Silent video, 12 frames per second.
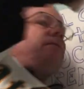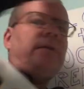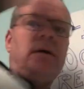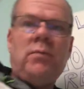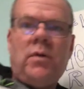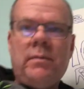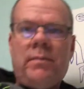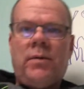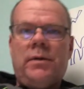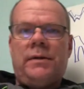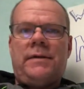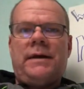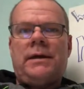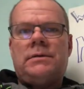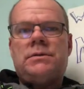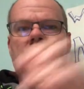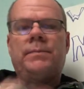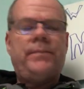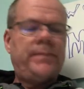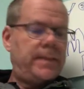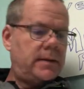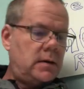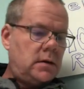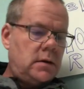far more important things
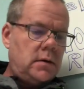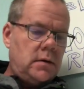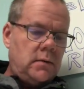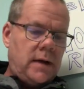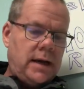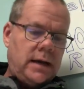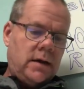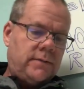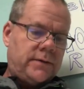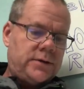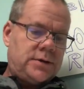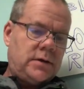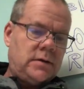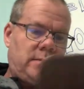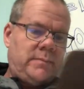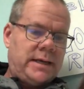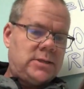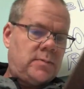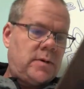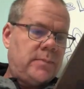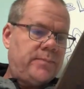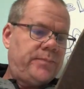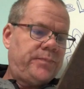right now for sure than baseball.